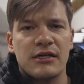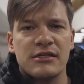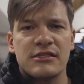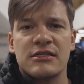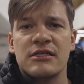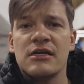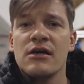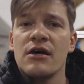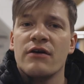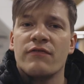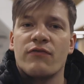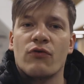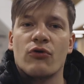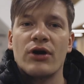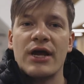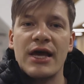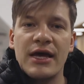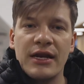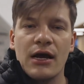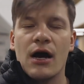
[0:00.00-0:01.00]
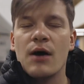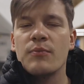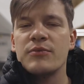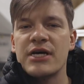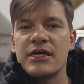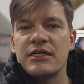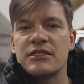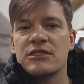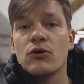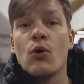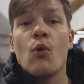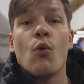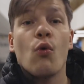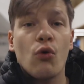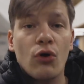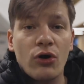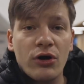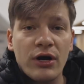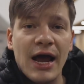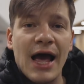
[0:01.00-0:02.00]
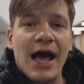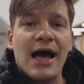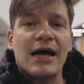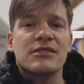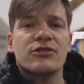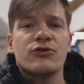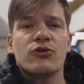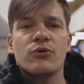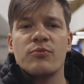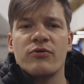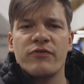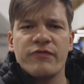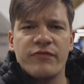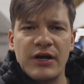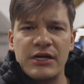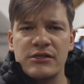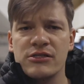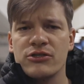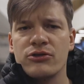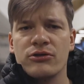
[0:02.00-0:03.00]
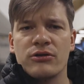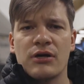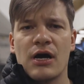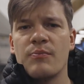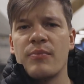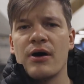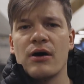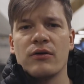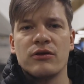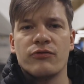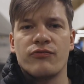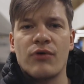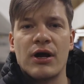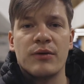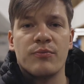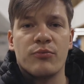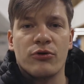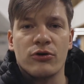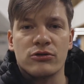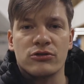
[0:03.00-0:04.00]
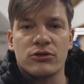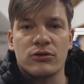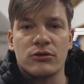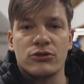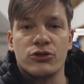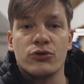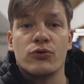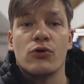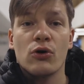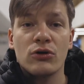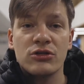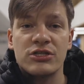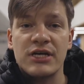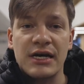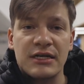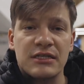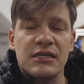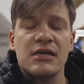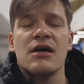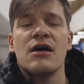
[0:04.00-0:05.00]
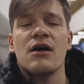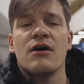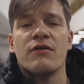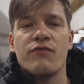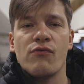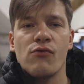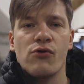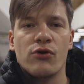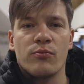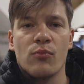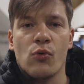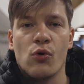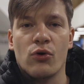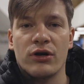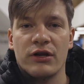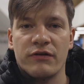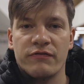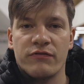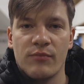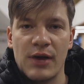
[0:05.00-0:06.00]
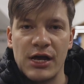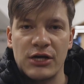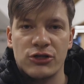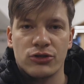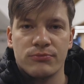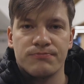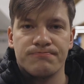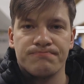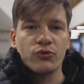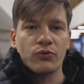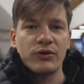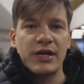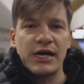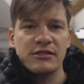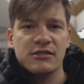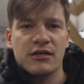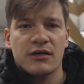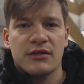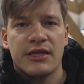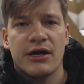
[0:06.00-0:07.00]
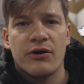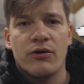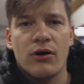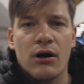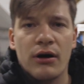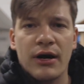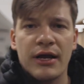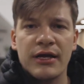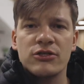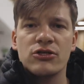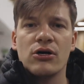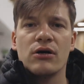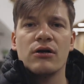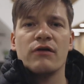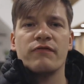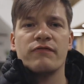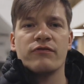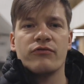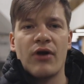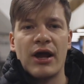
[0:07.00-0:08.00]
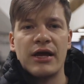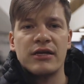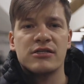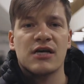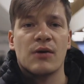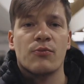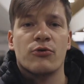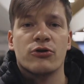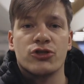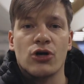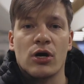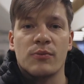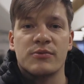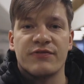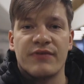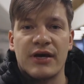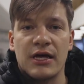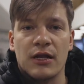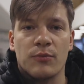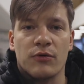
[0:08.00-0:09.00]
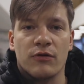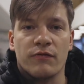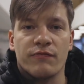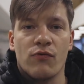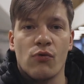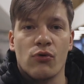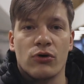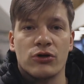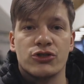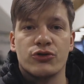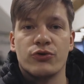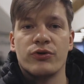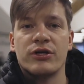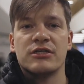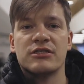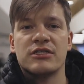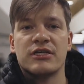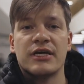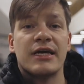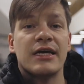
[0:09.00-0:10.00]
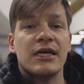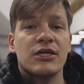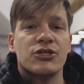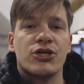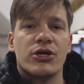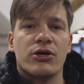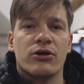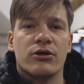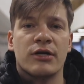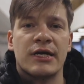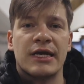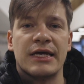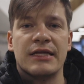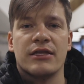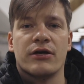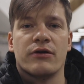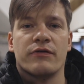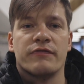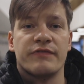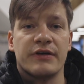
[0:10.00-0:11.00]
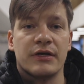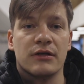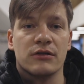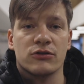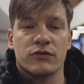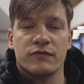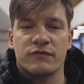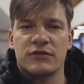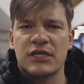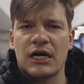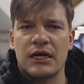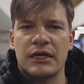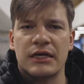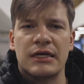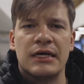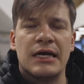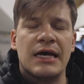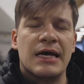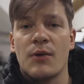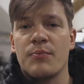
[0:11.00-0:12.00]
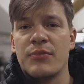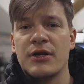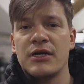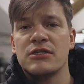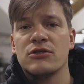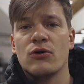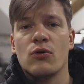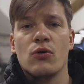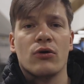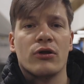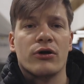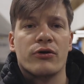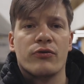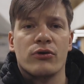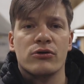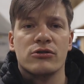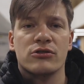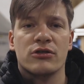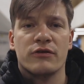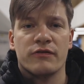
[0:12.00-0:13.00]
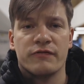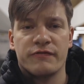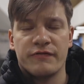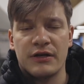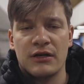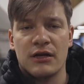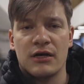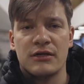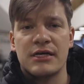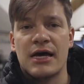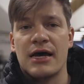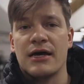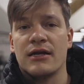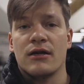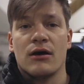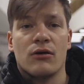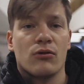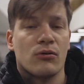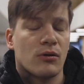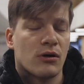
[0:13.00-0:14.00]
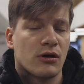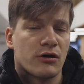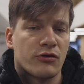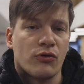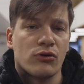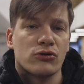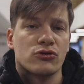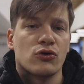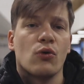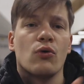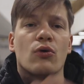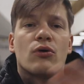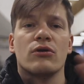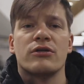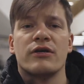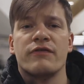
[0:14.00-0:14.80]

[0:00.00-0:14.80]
lists for any updates or ask your professor about the right person to contact for more information. So next, there are a ton of great summer jobs available for students each year in their fields of study. Companies all across uh, Finland and all across all